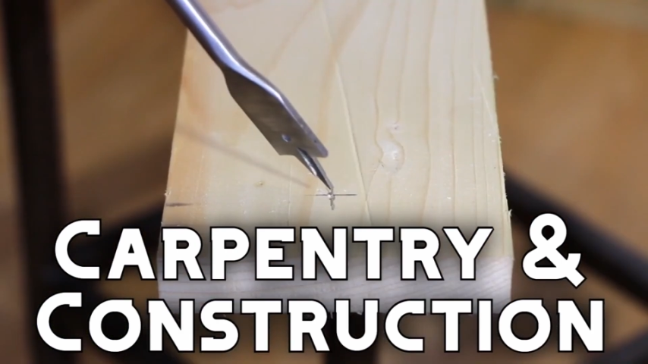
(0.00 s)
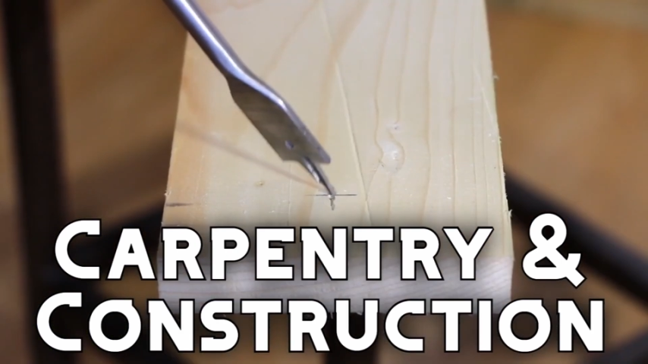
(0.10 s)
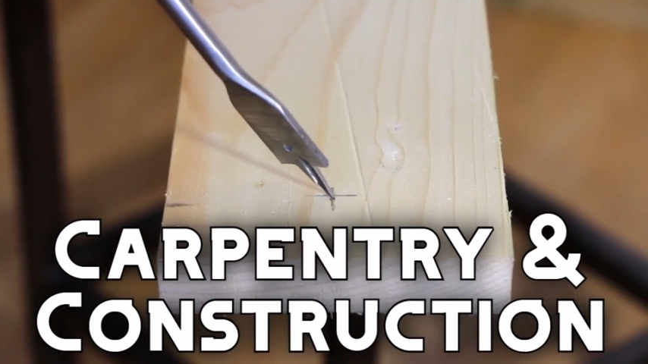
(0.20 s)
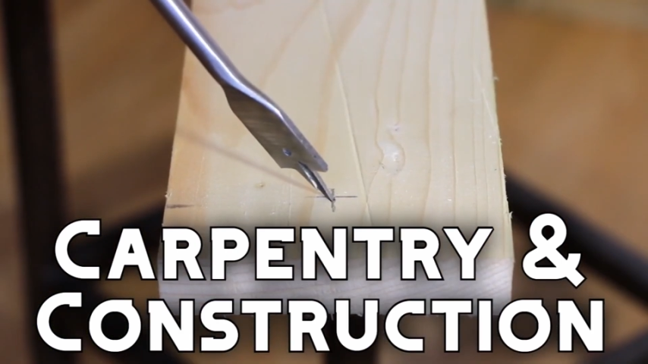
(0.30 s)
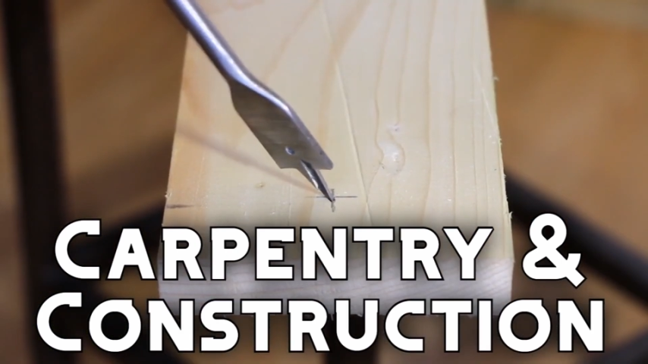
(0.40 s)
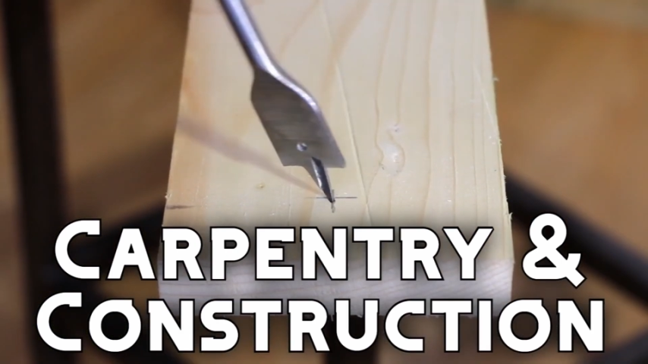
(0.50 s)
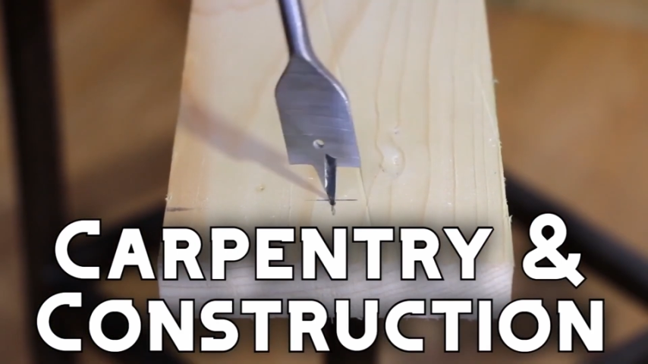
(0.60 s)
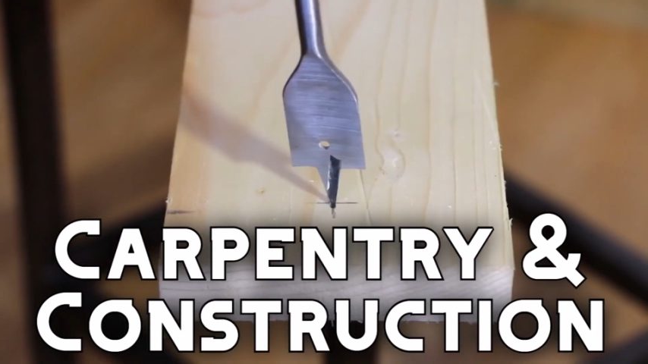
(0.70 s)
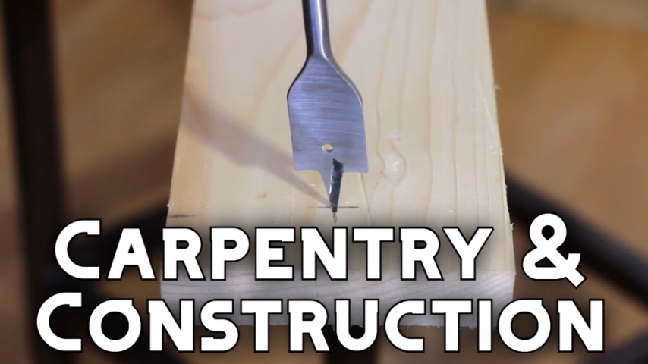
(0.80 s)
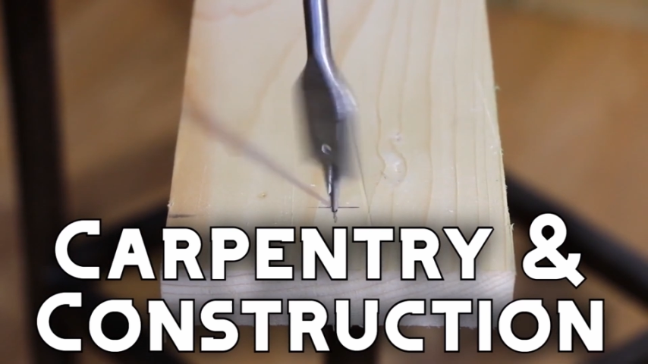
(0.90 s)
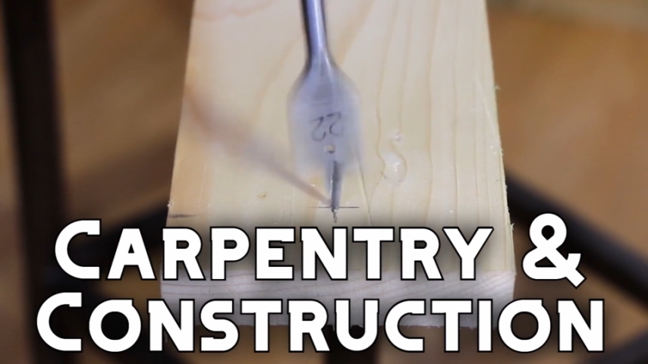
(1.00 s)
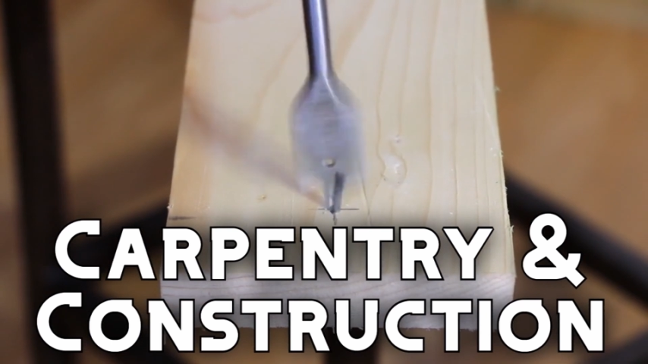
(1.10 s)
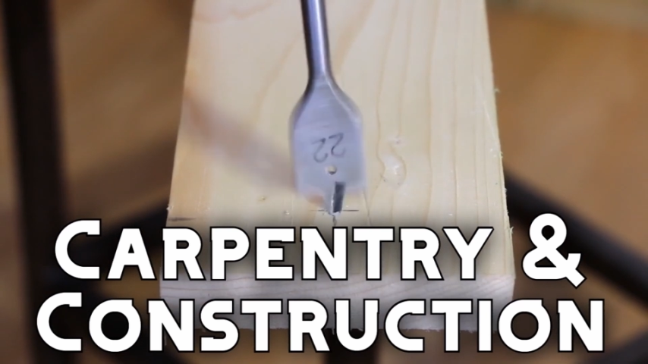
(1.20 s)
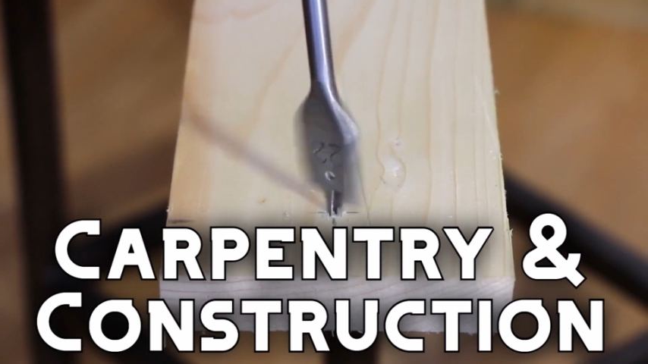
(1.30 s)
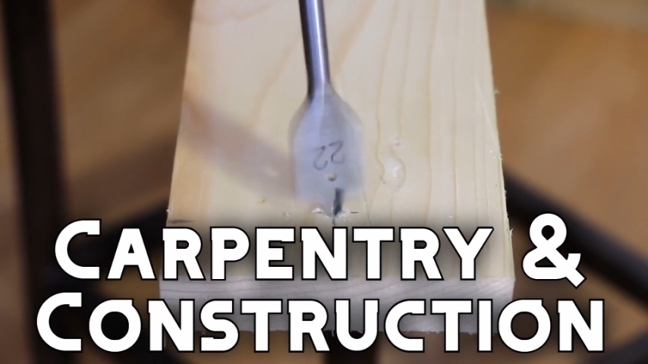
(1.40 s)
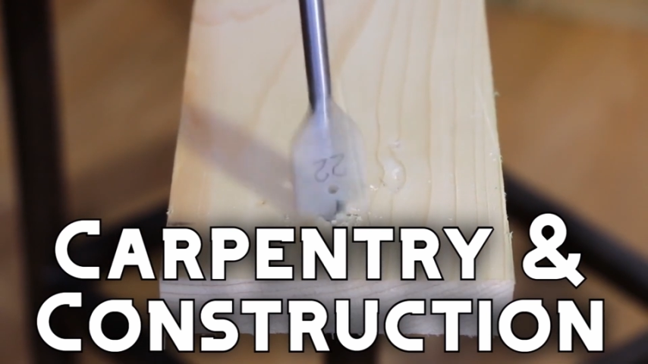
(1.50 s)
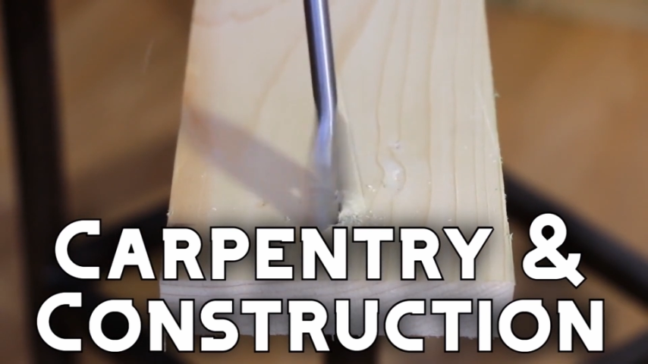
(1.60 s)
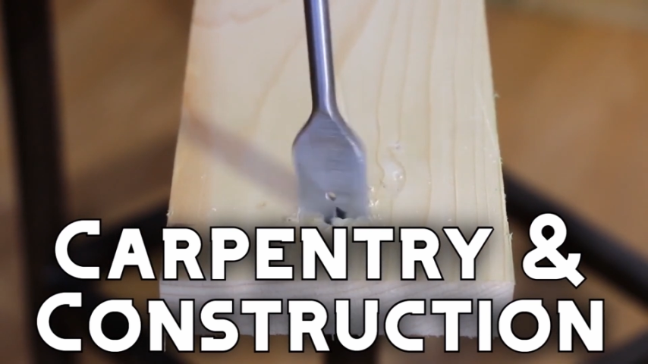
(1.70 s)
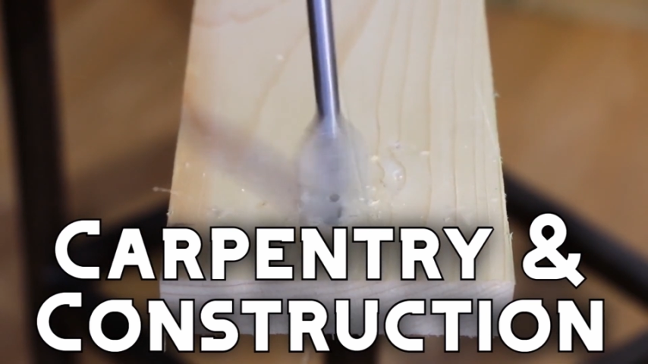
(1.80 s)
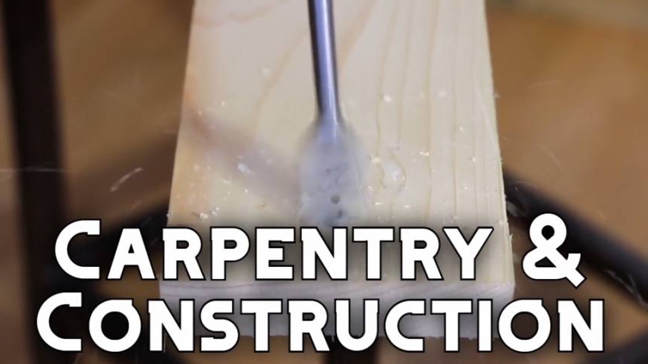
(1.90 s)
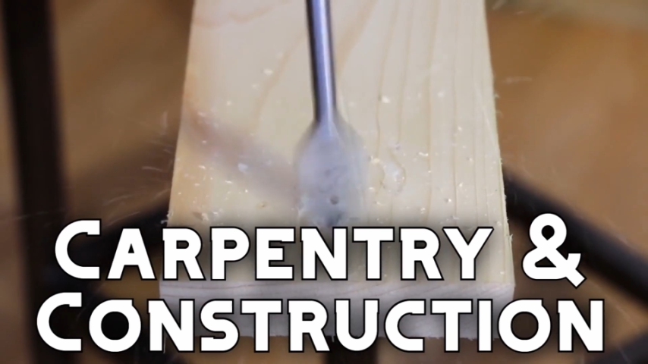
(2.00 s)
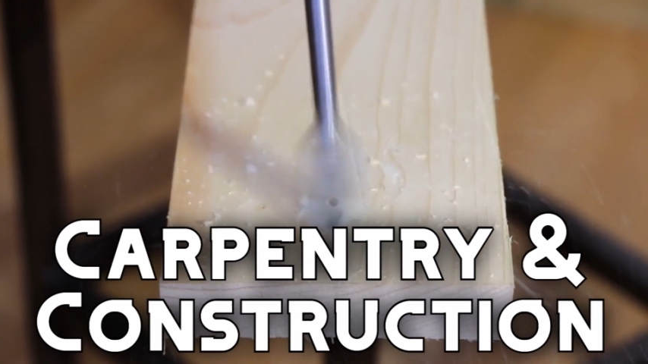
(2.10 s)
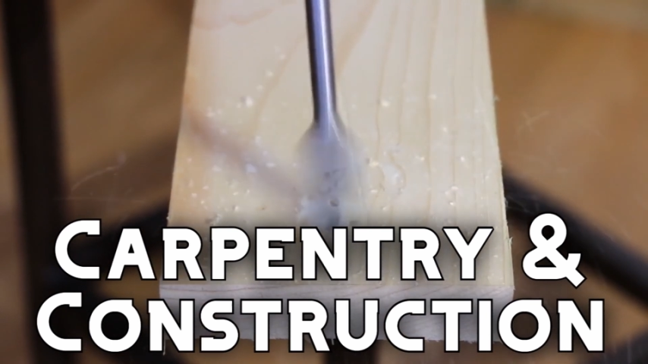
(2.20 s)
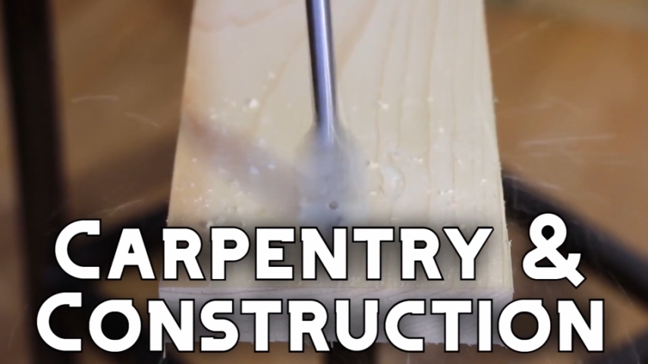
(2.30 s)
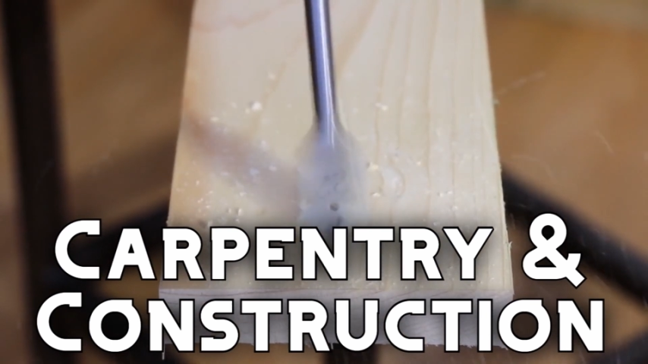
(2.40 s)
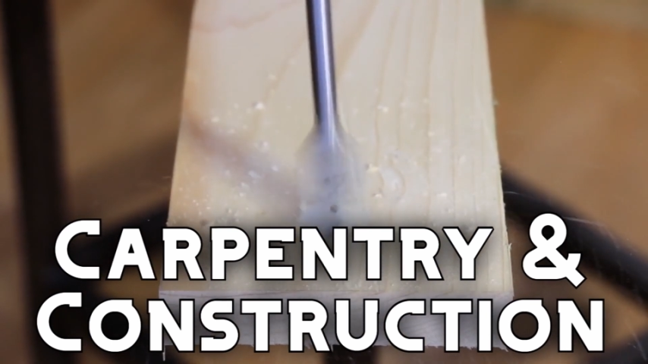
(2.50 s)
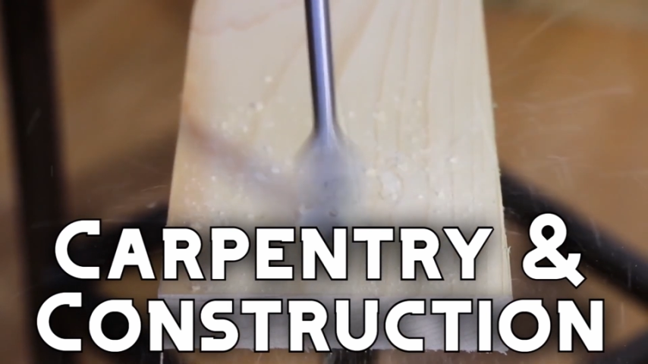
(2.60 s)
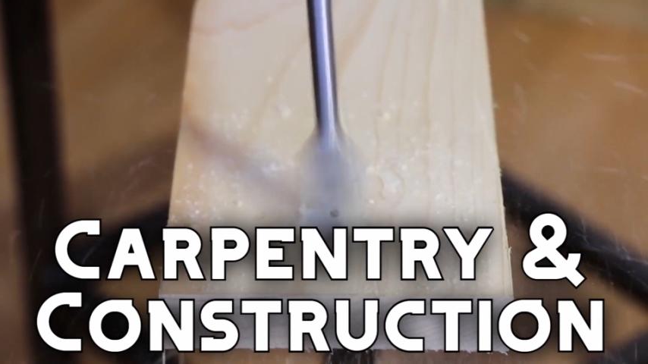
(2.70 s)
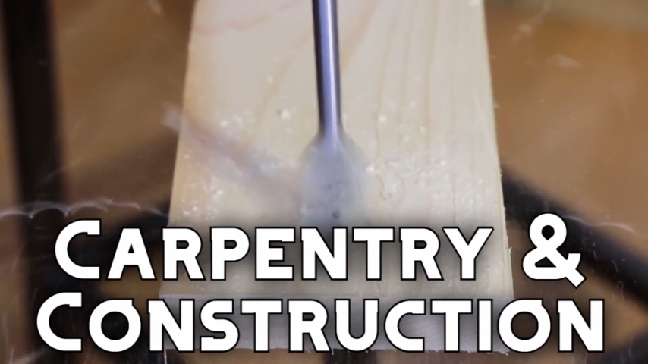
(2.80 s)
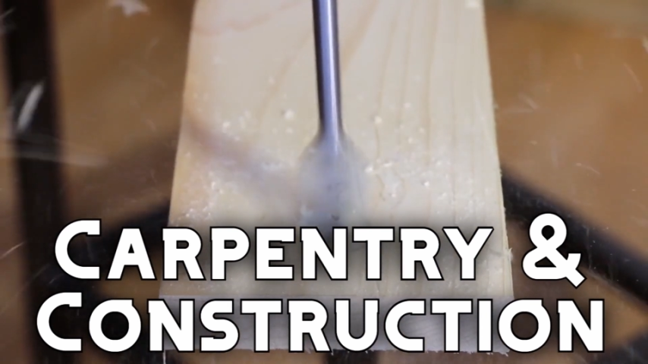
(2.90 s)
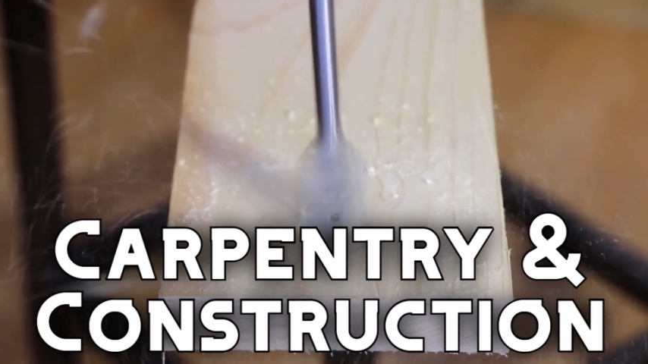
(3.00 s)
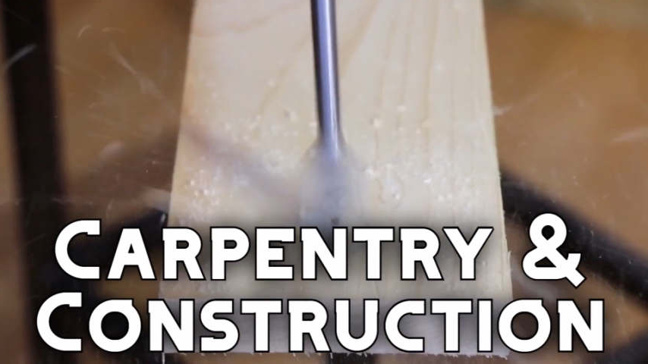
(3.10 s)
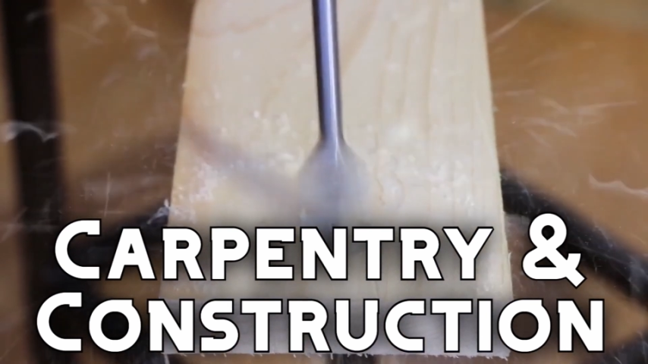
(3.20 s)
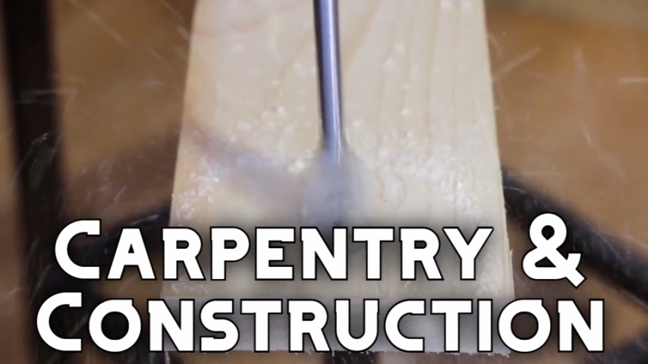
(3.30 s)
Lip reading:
Nobody's mouth can be seen.